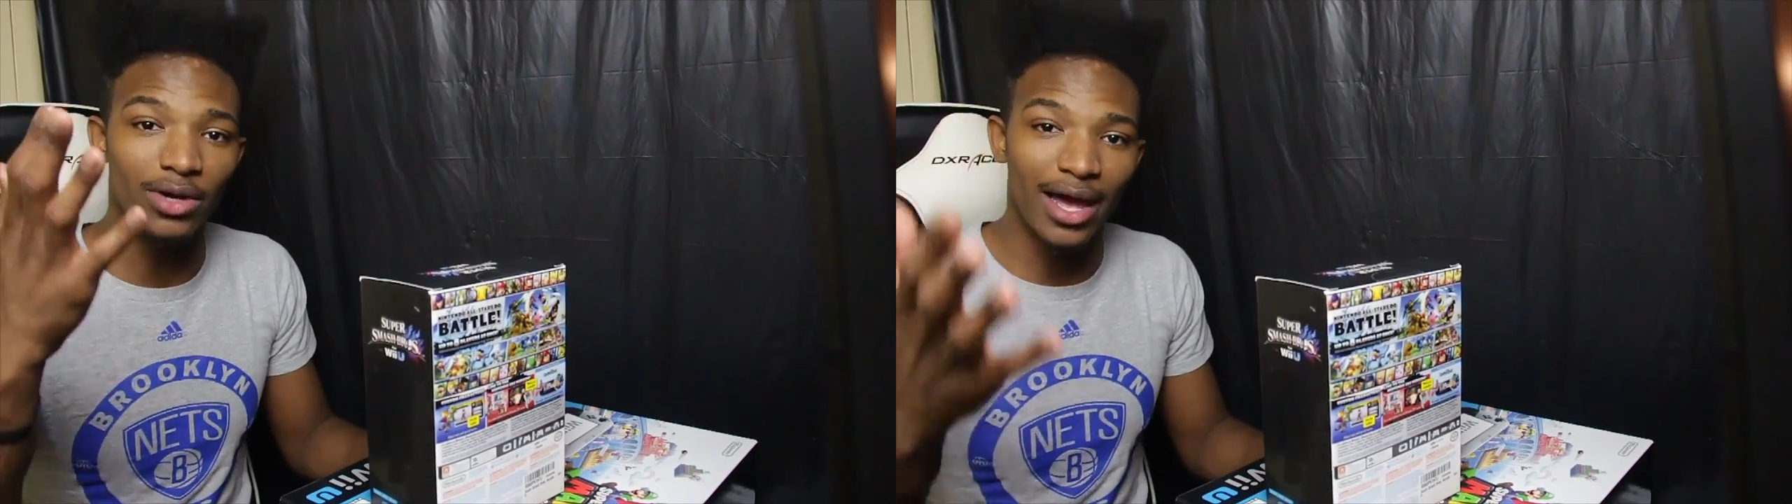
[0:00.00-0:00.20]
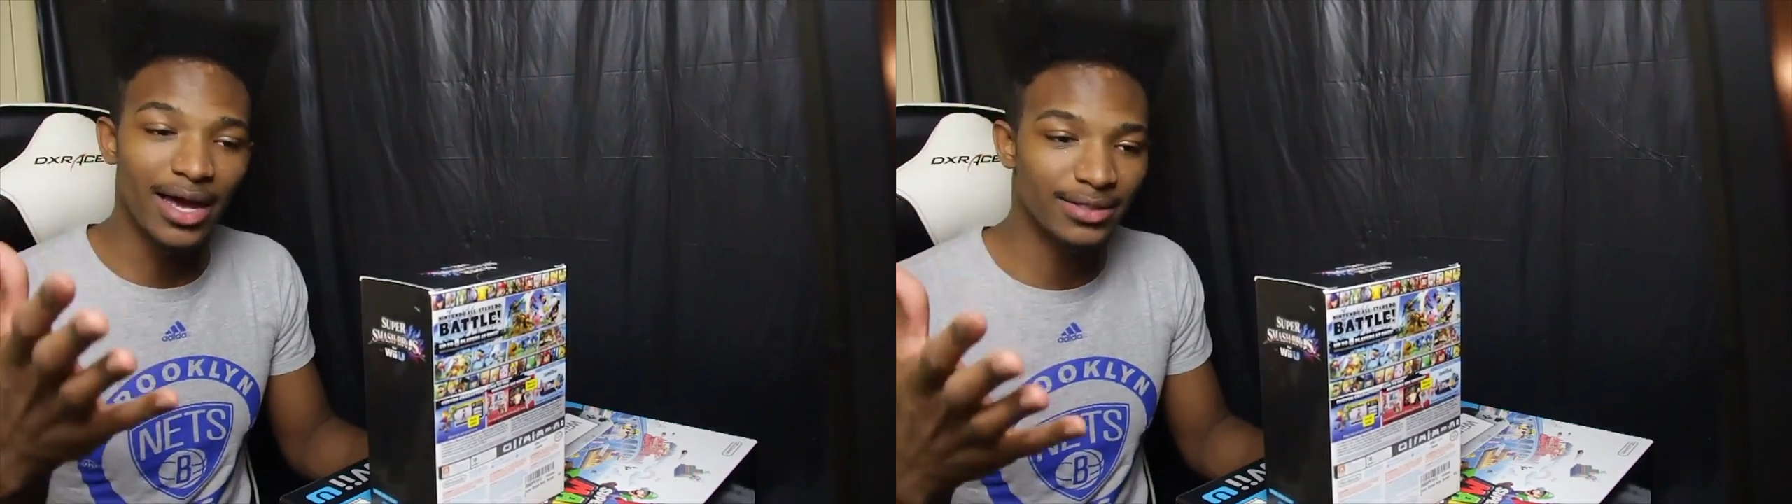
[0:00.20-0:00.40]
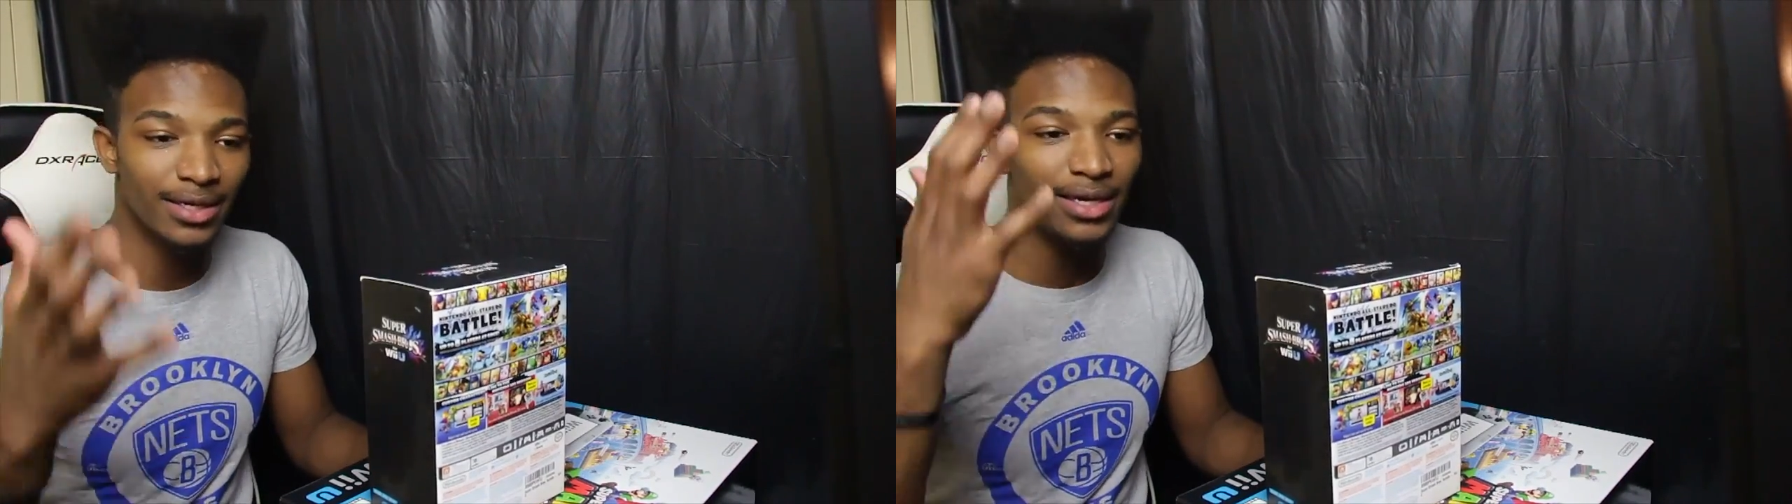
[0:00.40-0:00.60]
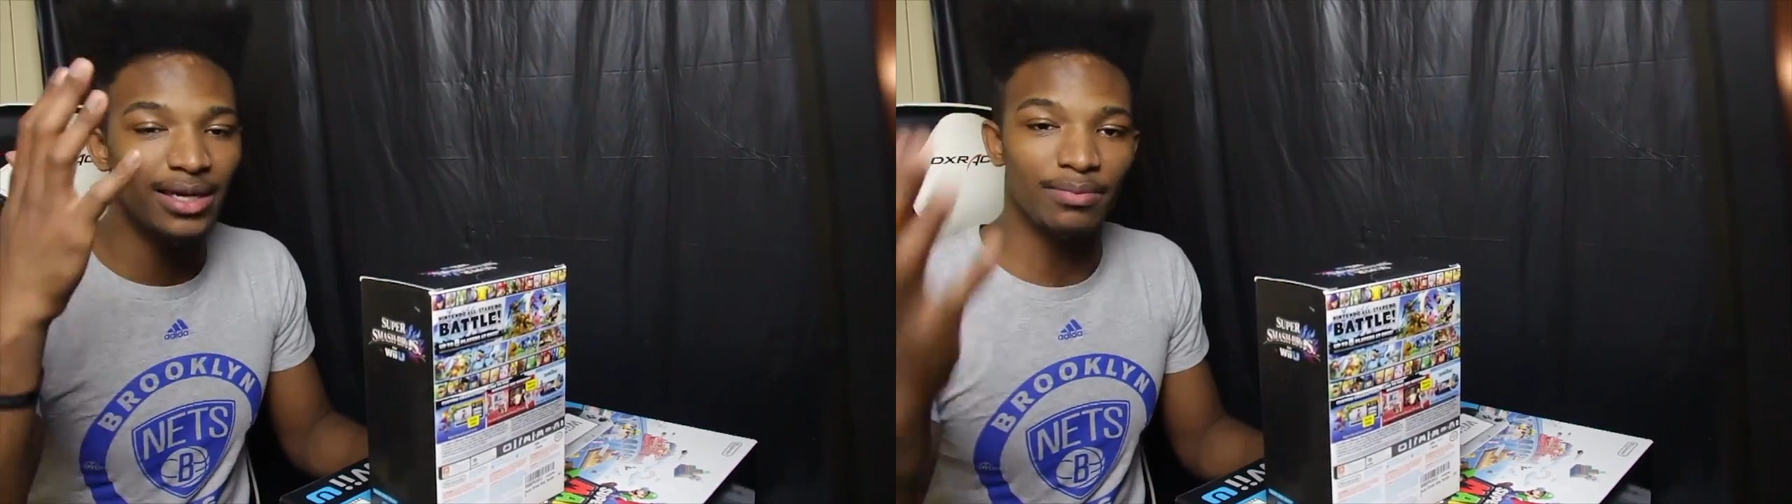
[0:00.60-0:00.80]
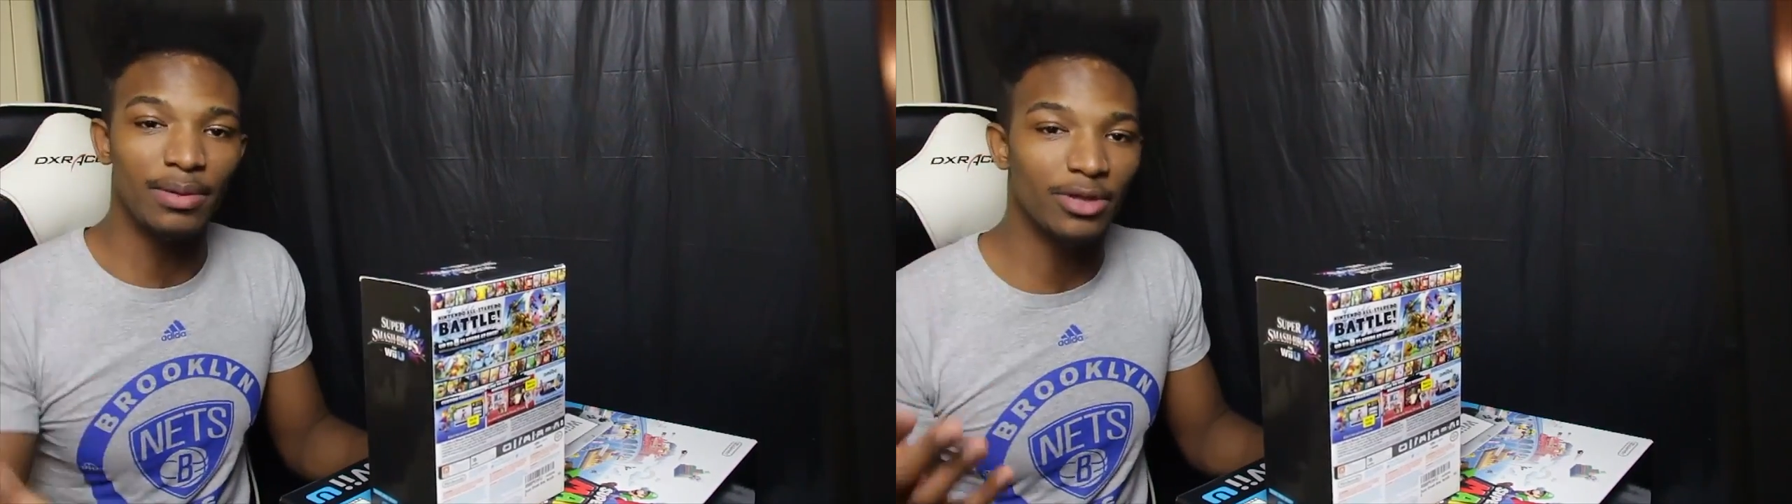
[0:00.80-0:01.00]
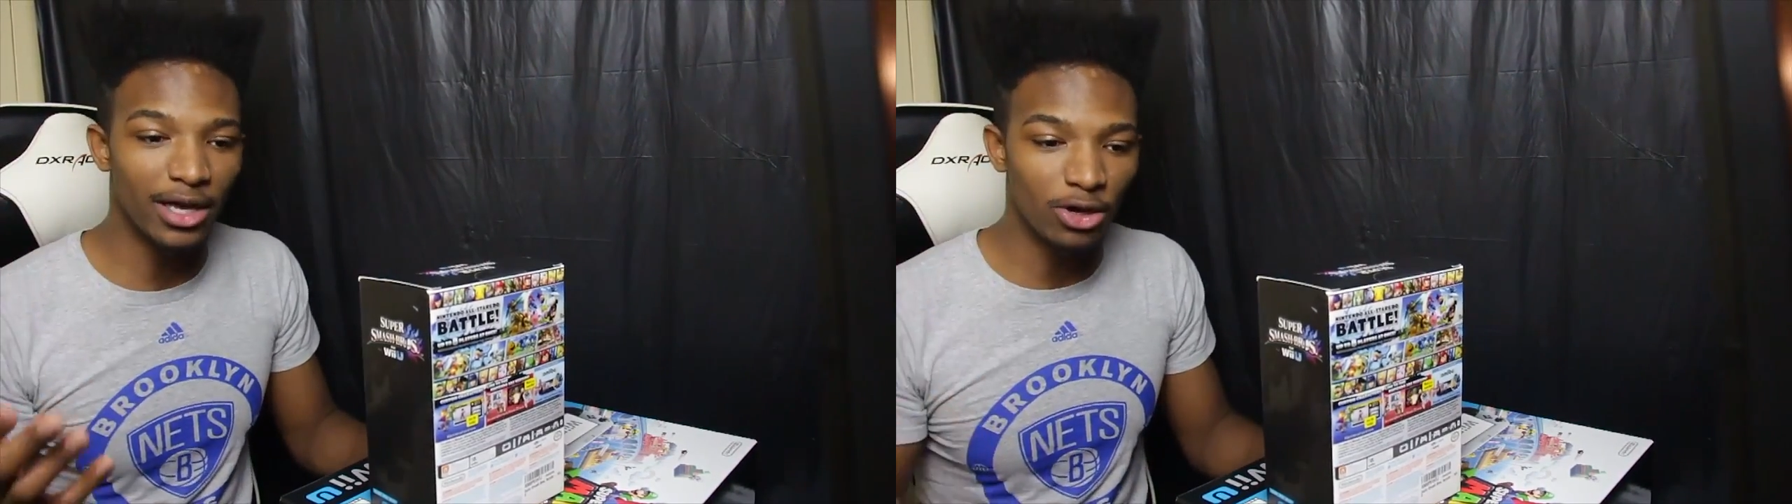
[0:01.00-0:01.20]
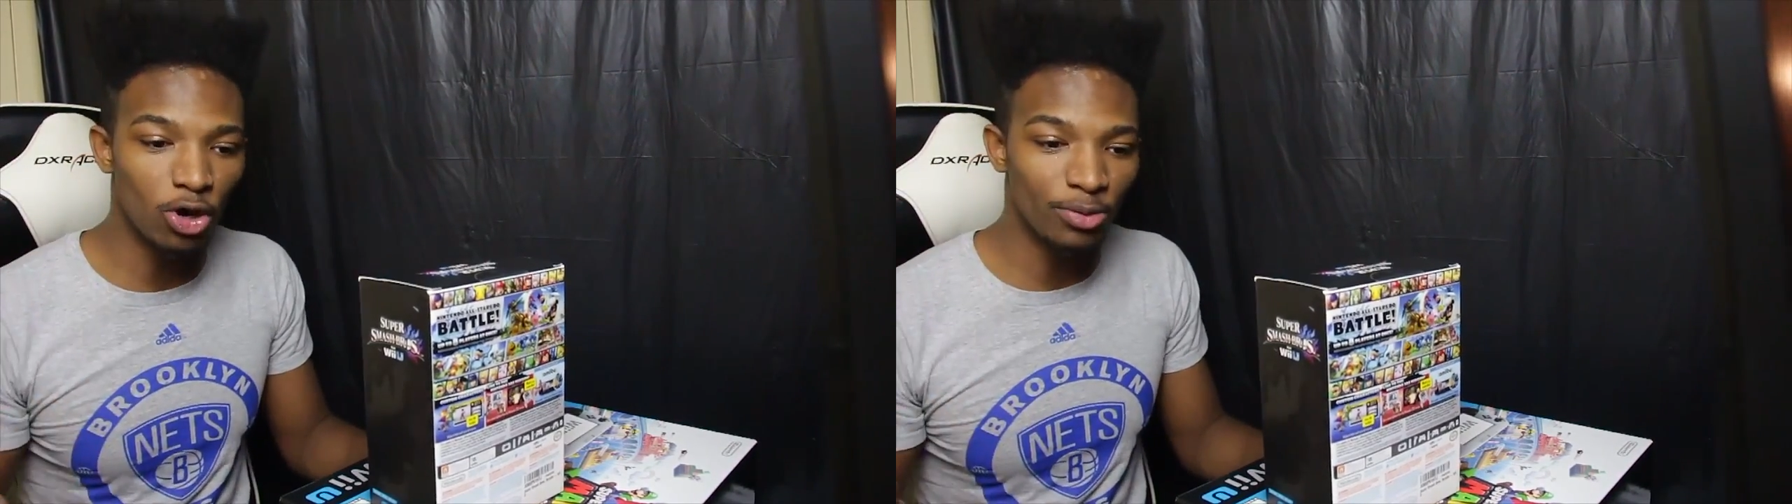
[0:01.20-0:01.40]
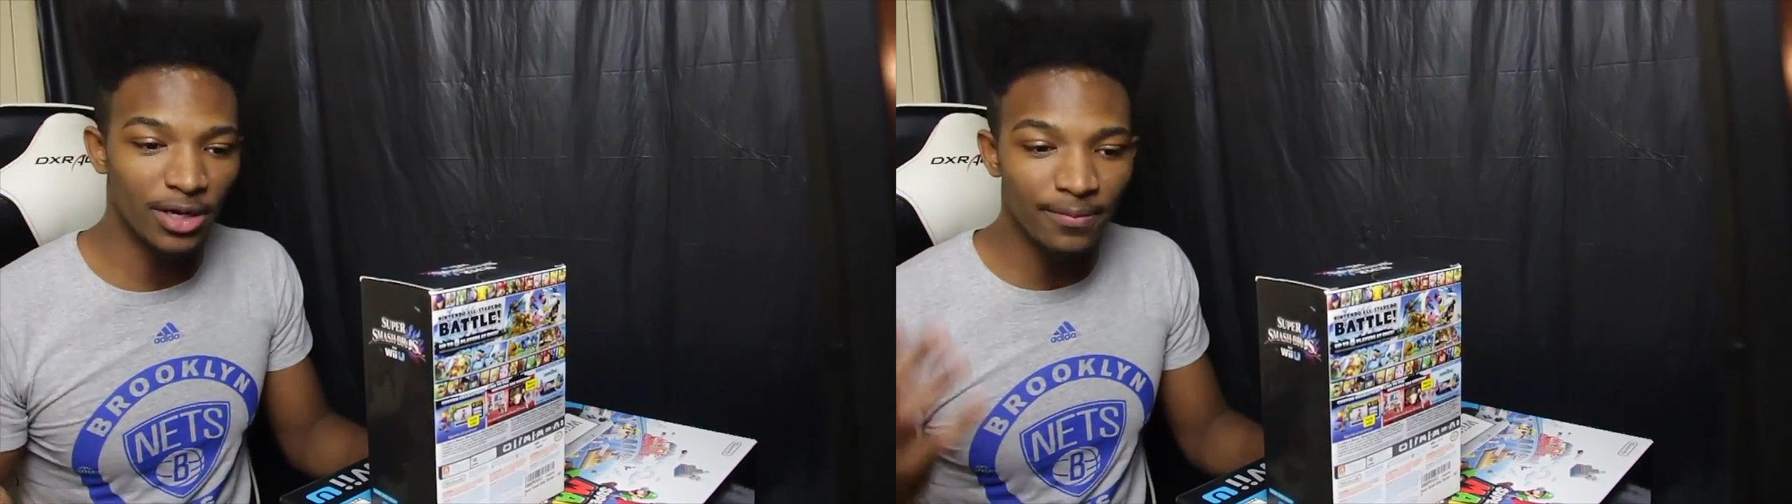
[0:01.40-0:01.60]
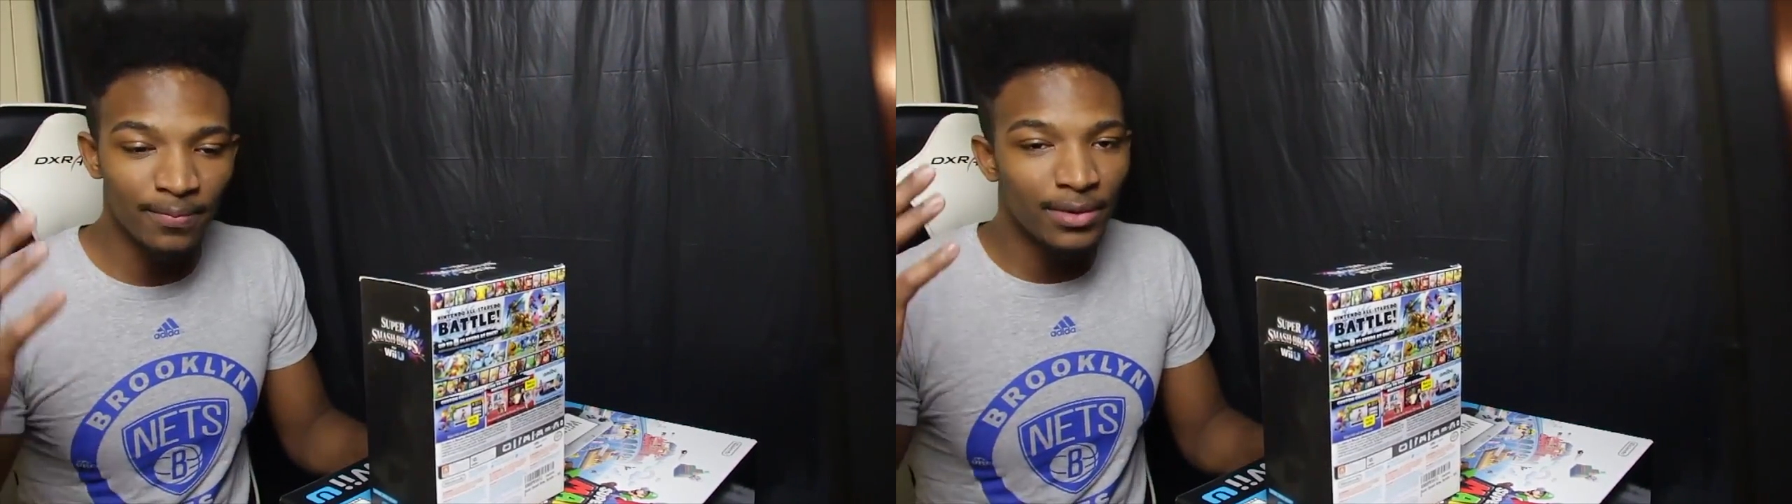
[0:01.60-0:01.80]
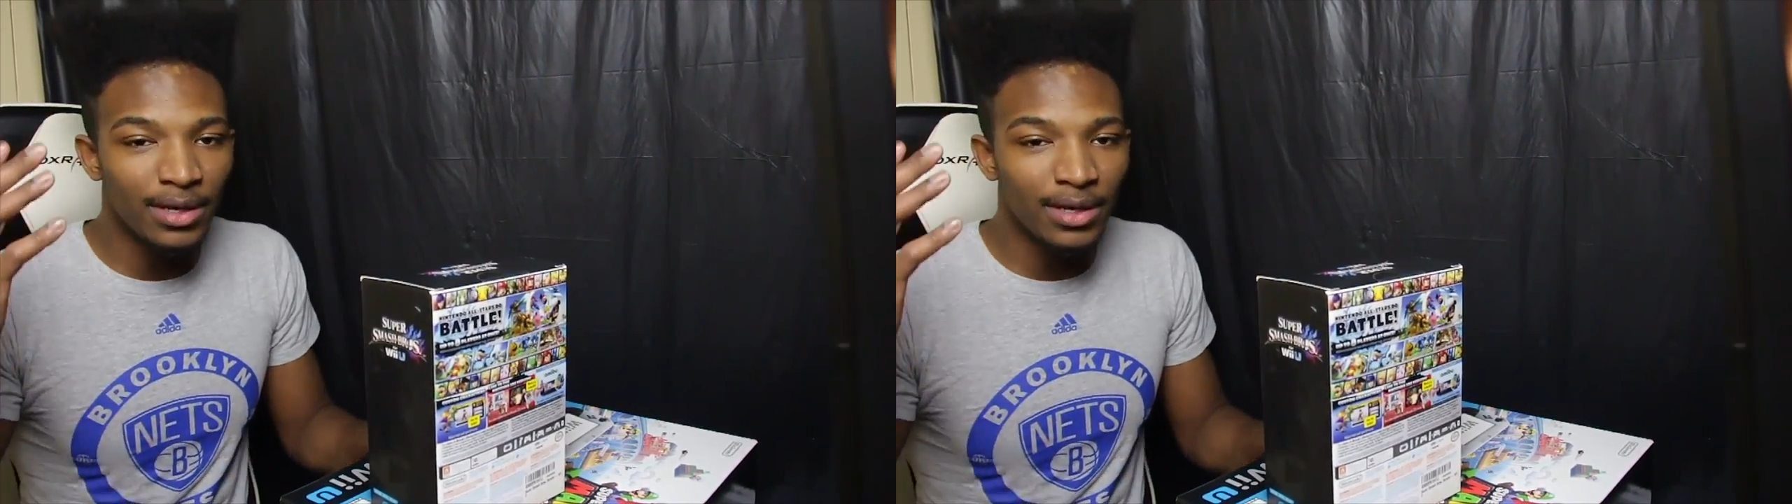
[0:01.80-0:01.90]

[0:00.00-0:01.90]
guys, people like Cobi,